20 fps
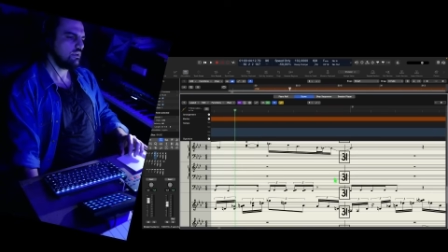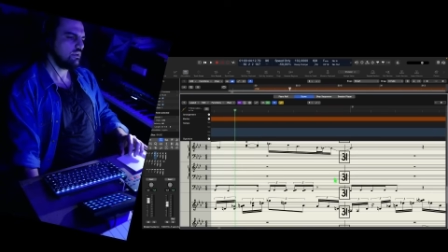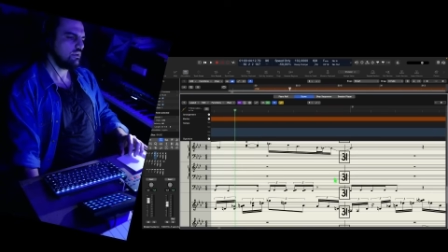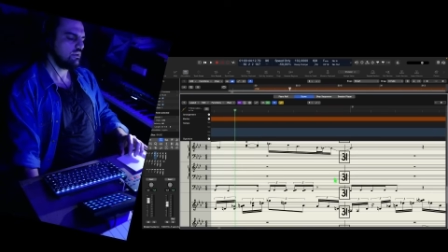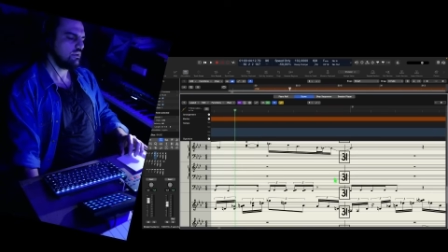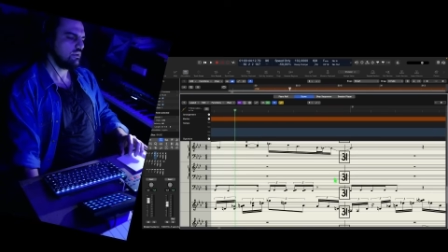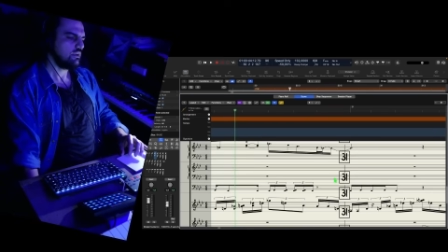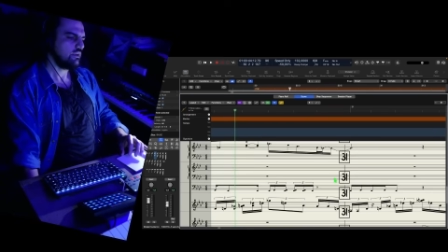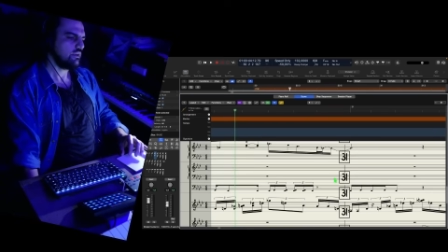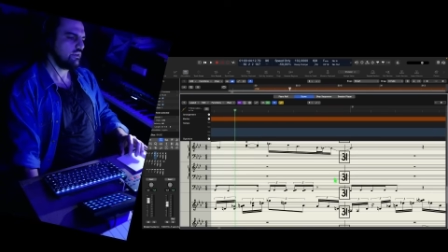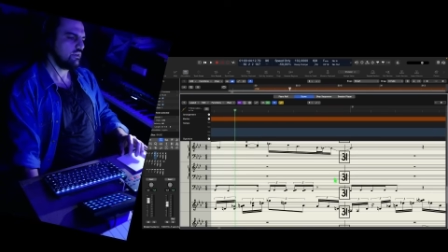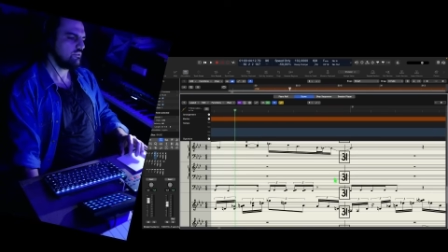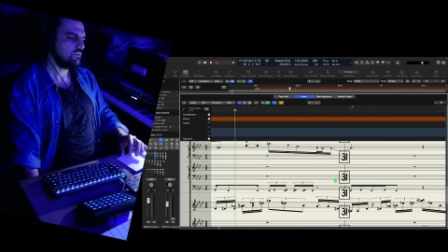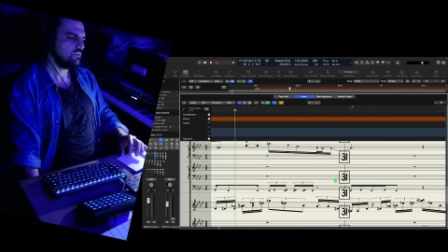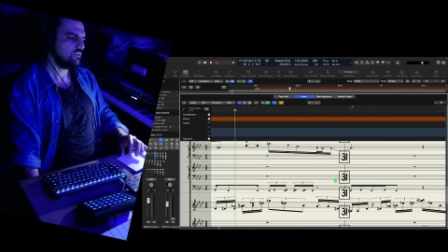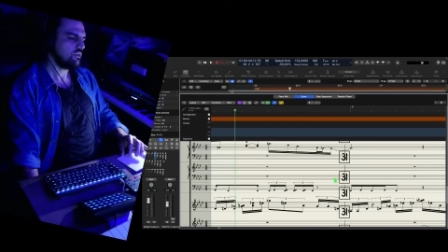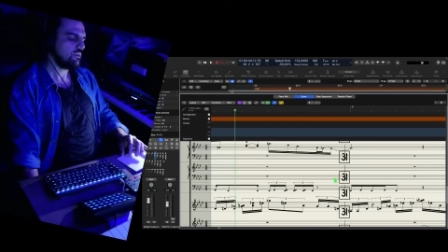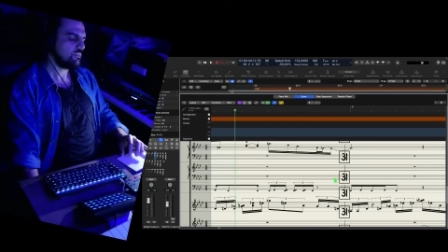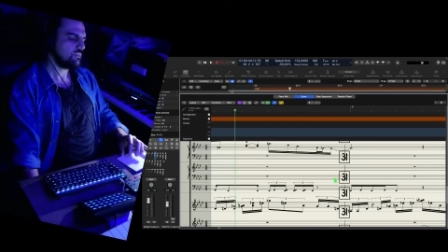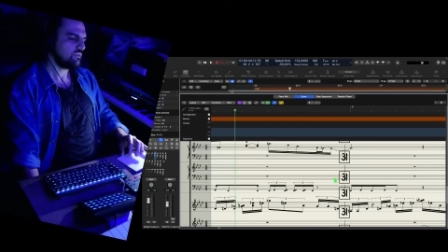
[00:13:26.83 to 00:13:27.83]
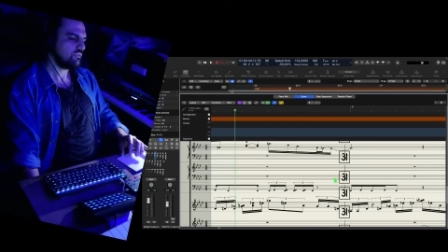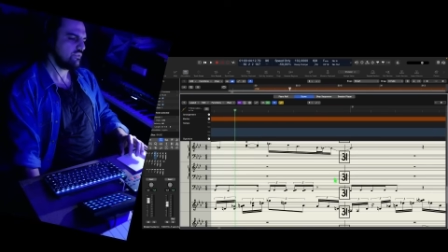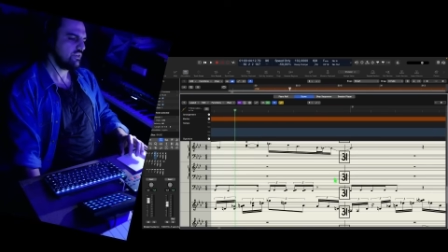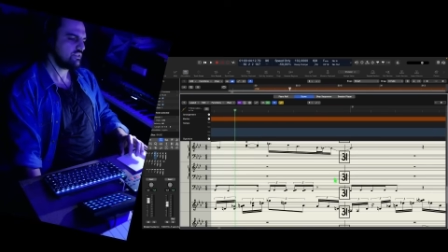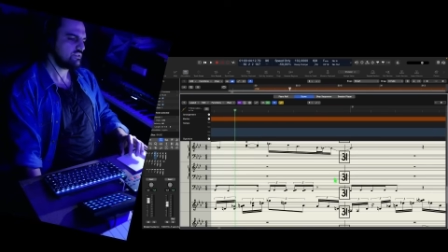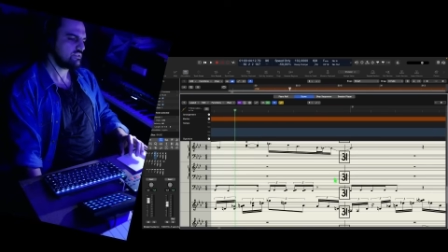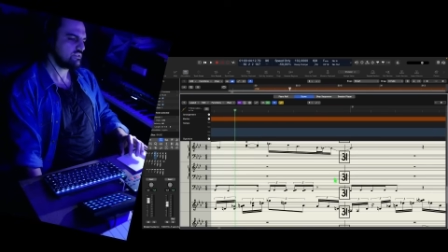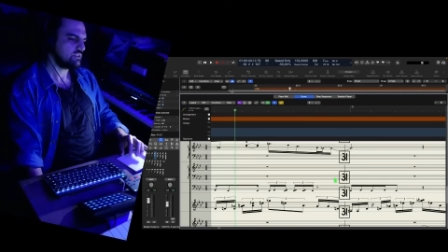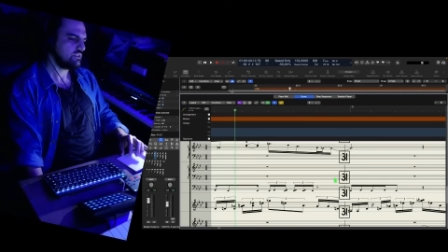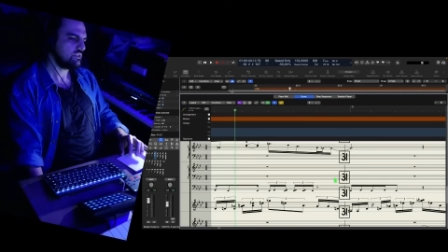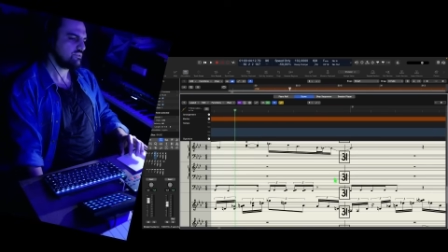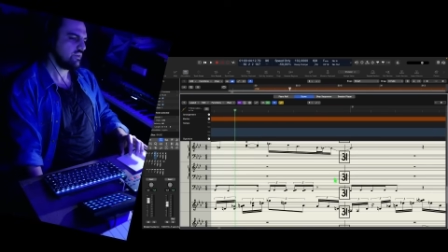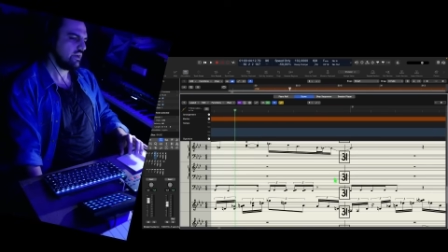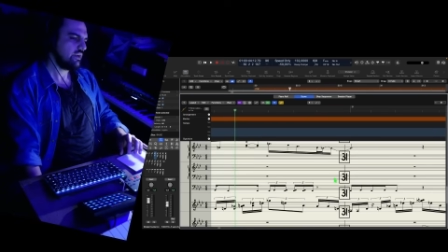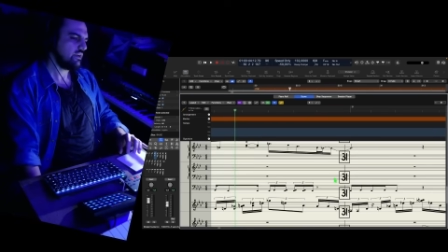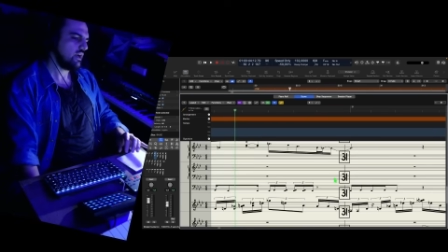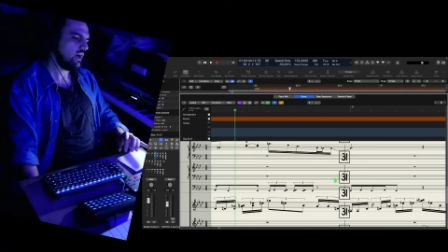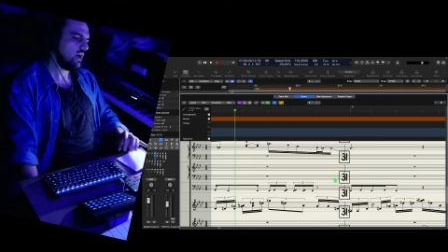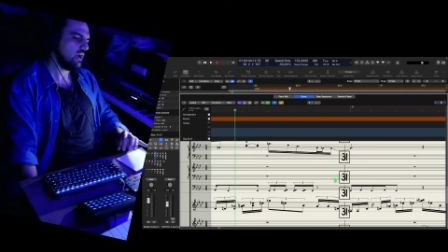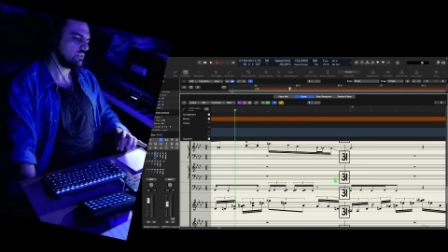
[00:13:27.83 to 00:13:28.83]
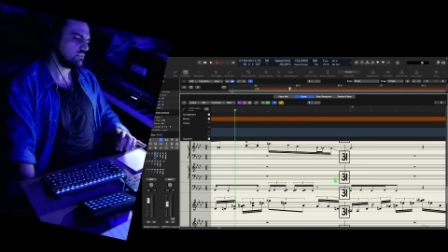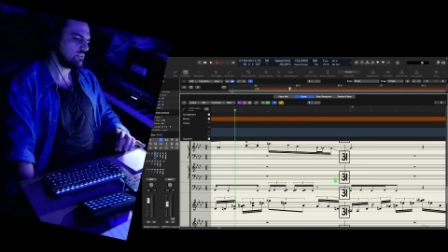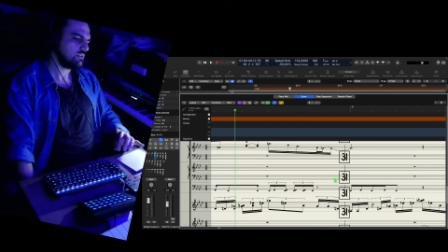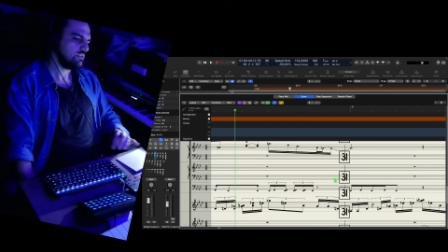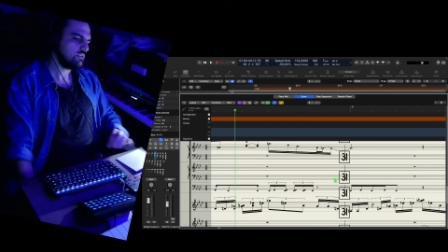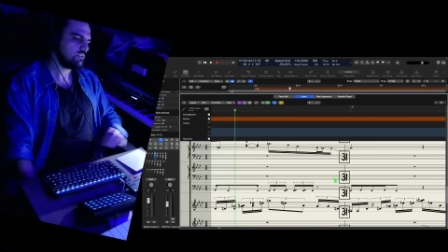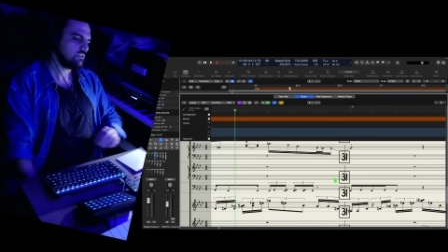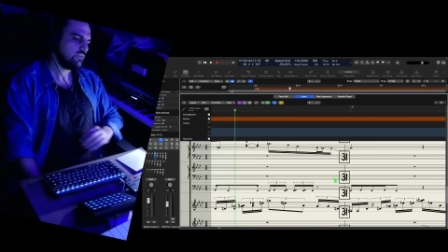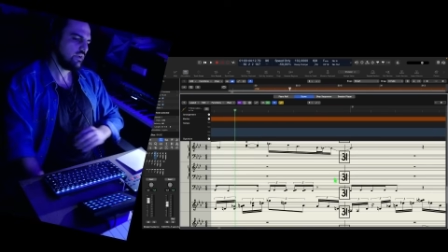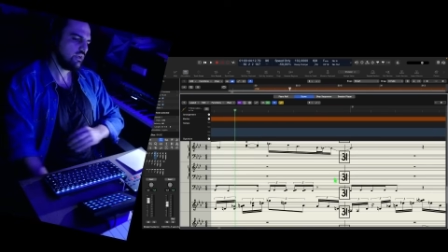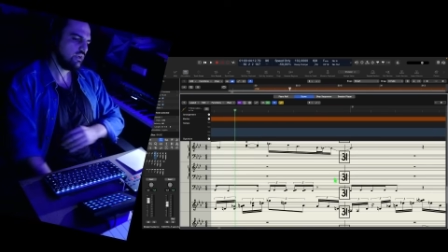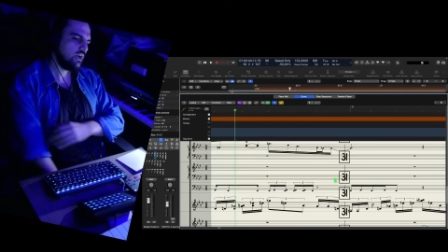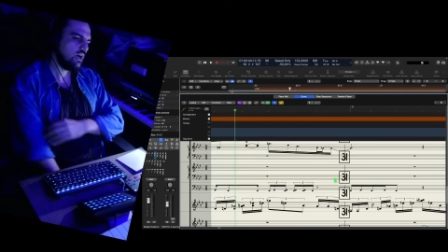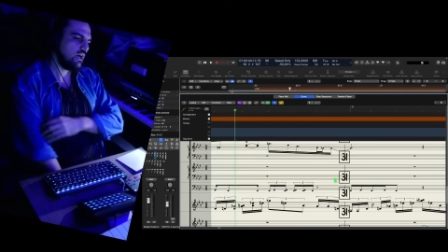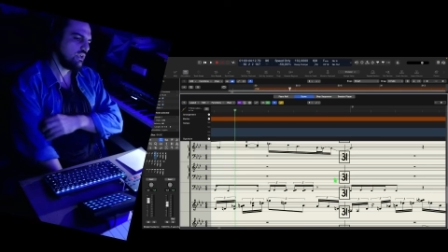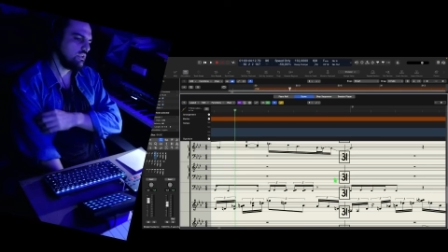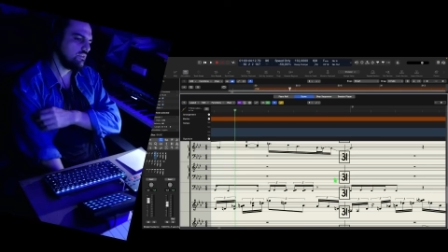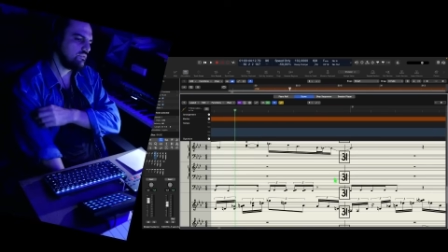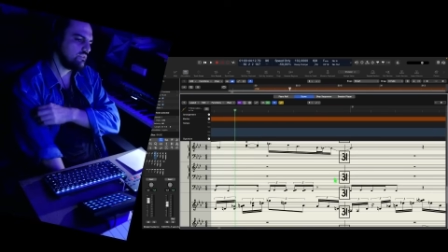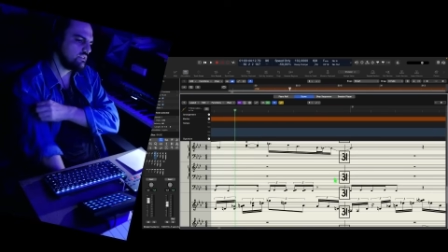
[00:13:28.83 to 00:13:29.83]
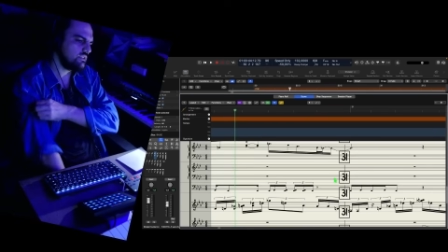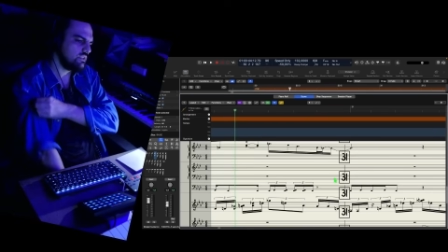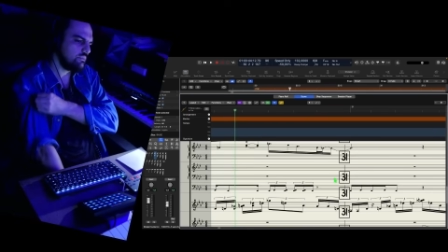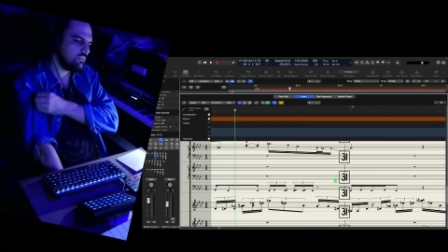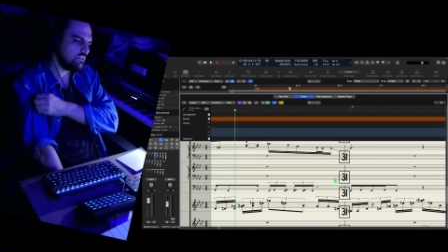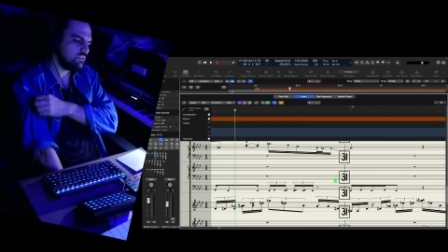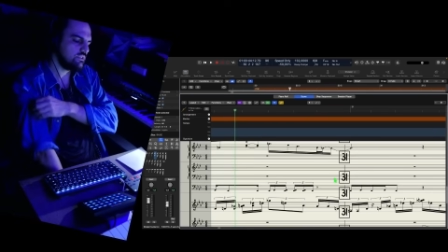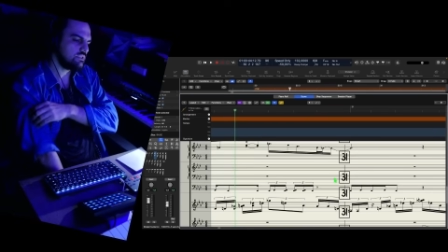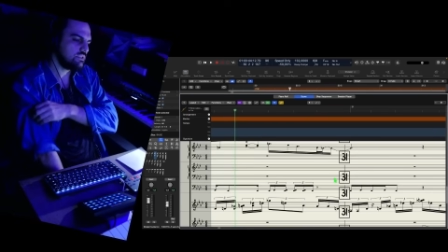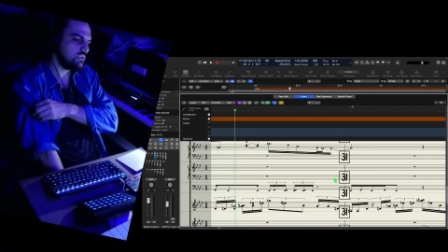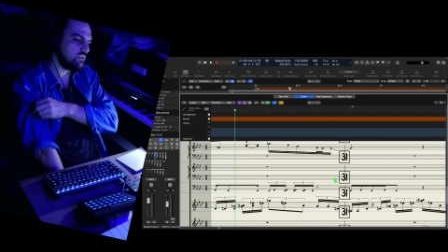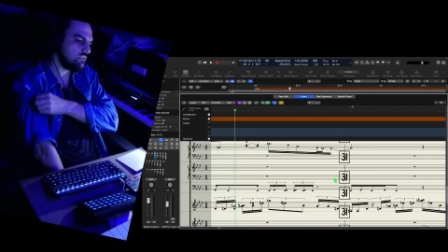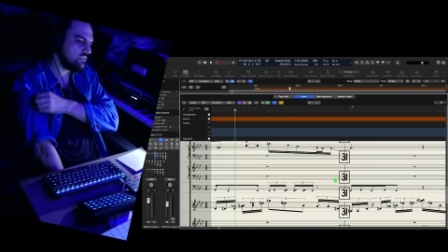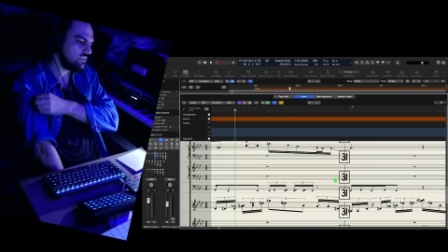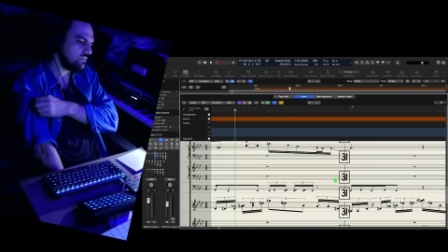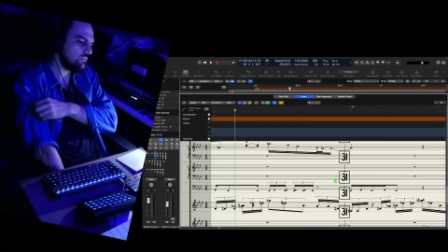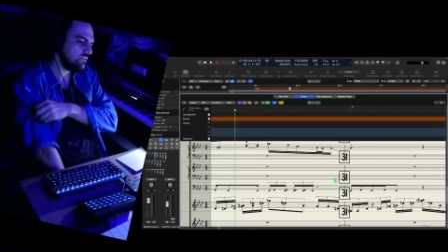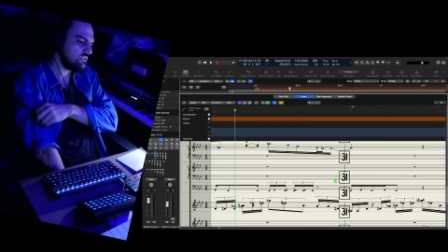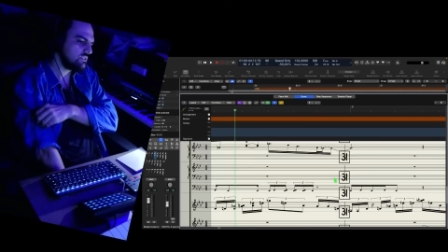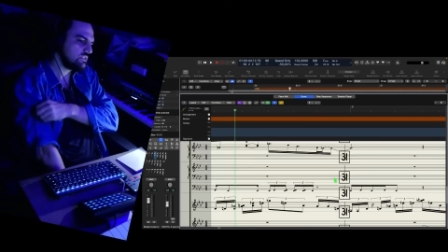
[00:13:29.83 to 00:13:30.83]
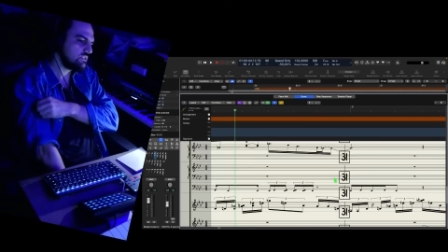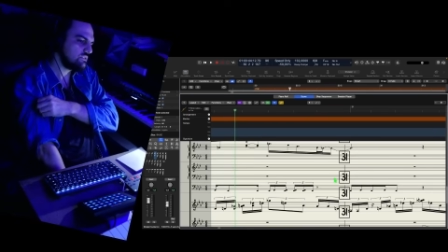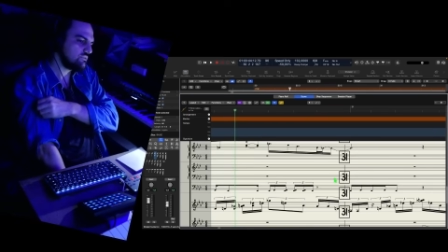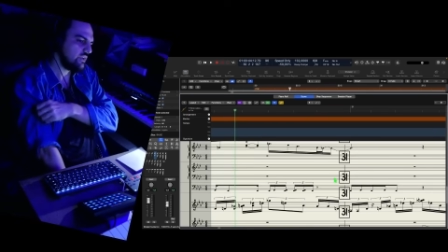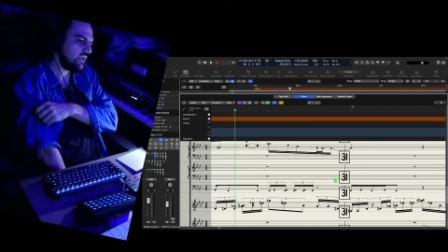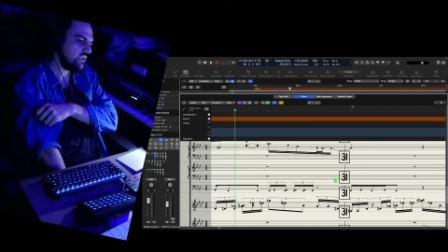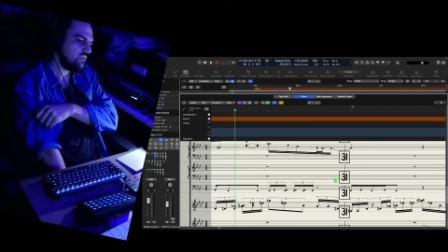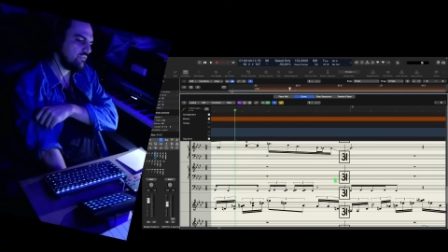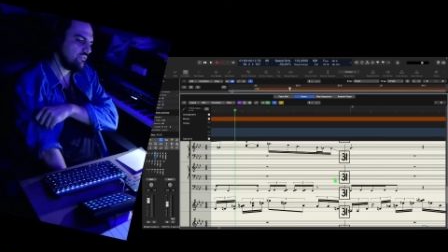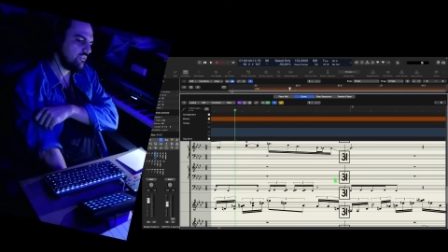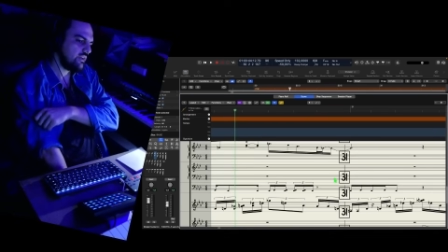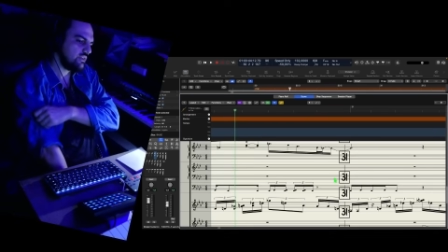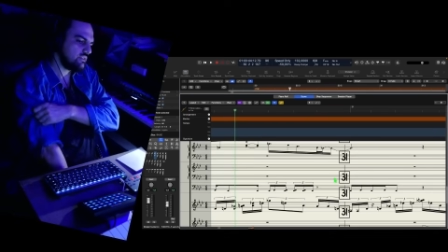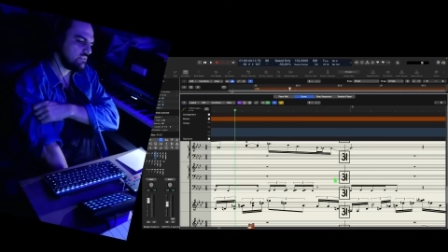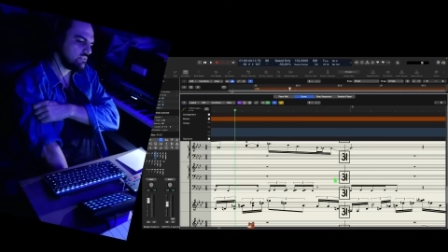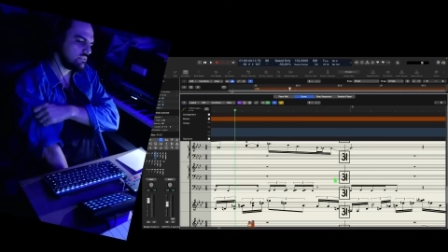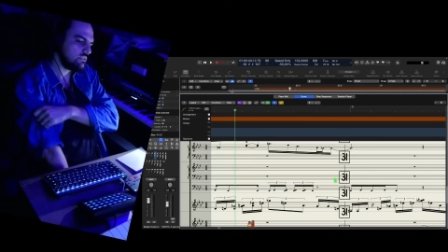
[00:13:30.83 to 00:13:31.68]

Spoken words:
even for professionals, it's very hard. It's very hard. If the music is very fast,